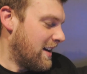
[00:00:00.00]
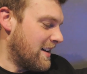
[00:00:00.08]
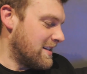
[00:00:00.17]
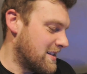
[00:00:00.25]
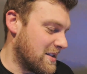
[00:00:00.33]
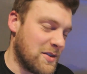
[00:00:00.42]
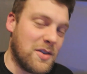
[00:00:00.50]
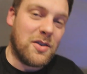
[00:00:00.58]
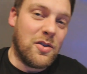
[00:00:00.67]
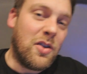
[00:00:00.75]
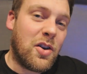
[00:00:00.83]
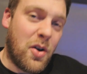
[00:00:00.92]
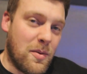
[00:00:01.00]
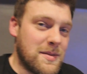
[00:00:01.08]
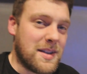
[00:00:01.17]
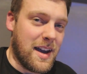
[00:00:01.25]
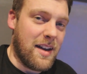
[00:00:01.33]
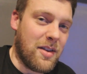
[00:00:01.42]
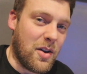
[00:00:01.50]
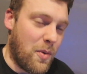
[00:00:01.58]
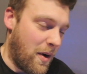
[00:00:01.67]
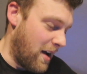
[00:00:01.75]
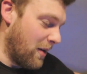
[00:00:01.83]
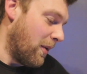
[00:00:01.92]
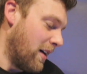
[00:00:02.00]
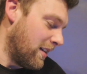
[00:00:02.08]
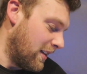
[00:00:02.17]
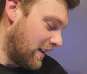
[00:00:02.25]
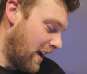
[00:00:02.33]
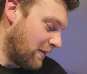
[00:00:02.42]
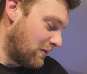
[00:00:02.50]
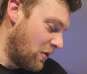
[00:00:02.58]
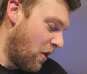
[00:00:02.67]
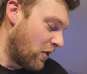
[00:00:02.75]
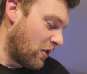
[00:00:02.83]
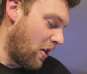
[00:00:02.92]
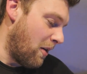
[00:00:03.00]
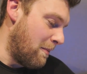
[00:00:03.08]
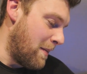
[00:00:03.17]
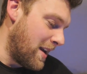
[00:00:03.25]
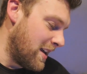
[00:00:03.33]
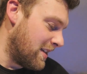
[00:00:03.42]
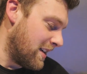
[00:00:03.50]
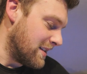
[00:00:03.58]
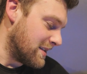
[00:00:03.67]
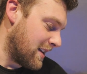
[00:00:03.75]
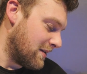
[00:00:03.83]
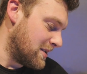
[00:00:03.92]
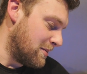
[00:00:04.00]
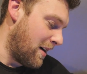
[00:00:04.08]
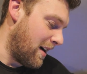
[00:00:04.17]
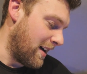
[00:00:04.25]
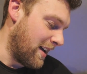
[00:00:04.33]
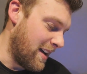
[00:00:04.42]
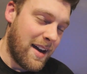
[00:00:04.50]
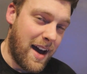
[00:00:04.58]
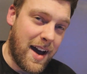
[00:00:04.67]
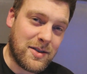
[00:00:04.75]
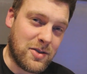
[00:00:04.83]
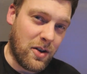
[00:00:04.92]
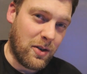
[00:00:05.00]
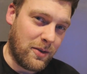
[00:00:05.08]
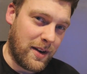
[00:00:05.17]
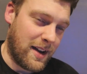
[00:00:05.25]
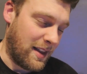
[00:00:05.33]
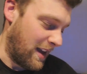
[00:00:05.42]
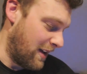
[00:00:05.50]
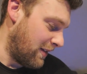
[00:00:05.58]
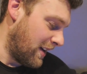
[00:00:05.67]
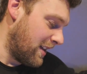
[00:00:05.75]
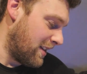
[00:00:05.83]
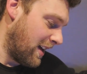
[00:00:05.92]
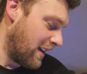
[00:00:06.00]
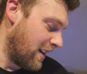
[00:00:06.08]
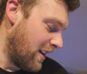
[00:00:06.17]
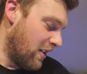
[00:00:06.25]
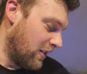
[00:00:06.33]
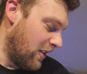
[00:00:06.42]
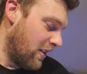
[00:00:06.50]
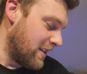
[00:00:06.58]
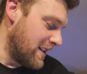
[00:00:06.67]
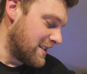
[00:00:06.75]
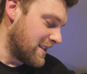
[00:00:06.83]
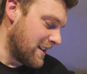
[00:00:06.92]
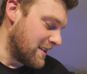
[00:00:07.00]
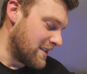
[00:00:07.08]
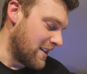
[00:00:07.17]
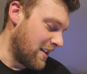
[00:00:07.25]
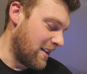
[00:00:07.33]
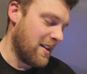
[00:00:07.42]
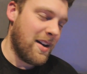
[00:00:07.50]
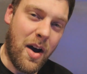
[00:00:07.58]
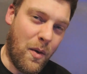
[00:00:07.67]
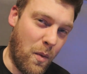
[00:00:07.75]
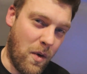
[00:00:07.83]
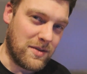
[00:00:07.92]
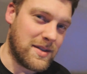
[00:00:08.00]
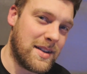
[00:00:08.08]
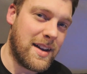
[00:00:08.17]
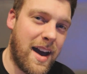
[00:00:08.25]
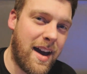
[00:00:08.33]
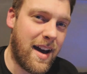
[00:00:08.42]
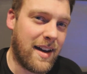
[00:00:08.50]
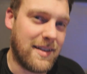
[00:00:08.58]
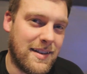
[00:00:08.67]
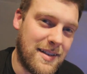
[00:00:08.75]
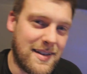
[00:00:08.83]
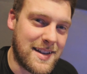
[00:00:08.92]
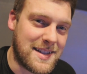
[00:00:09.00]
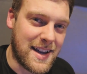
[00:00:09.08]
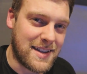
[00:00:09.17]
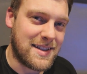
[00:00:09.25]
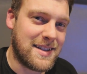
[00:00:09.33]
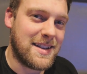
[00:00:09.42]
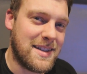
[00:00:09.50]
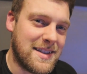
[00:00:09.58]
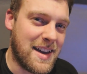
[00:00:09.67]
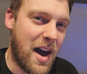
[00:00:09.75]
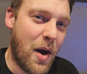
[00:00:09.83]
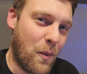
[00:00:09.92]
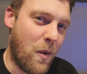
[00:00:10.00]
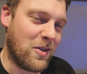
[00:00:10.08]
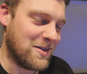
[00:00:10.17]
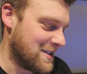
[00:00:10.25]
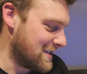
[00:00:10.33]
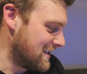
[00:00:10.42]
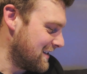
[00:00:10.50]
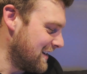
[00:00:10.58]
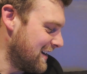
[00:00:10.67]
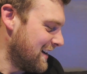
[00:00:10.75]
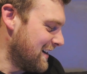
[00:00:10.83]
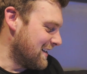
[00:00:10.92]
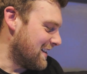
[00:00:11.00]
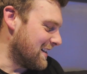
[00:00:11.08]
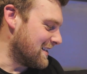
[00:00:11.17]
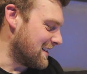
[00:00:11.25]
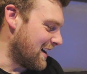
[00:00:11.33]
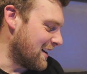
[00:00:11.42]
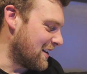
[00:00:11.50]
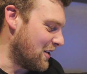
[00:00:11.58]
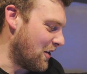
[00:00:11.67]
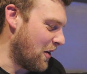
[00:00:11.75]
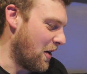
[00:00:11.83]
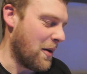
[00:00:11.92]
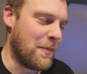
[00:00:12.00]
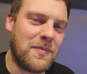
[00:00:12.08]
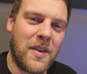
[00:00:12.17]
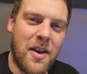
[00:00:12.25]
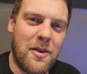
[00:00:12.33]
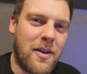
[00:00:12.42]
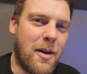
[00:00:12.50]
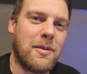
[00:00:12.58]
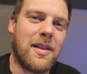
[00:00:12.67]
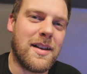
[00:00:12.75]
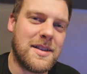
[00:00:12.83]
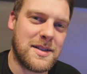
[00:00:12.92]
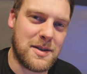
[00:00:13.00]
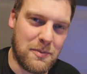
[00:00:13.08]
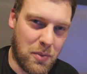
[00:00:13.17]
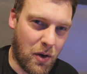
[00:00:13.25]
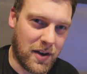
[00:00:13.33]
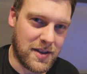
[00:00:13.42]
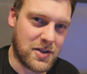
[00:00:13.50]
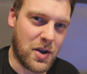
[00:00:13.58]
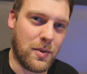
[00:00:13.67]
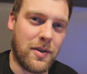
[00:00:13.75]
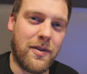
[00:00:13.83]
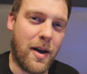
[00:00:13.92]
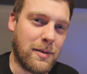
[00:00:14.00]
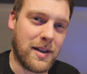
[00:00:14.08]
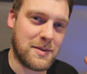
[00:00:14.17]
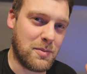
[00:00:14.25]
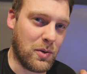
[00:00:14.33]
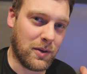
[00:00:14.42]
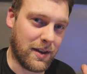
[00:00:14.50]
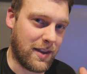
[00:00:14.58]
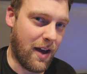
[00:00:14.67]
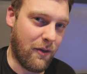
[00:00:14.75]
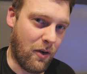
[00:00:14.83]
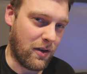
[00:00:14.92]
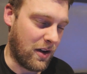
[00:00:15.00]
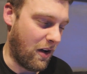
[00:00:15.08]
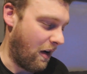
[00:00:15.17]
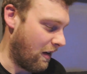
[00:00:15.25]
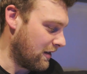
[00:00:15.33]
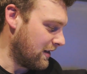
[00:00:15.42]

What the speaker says: it's gonna come together quite well, and I've not got many things left to buy at all really. If anything, a lot of these things that I want to get aren't necessities, they are wants. Things like, you know, a fiberglass bonnet to go with a fiberglass boot lid that I've already got,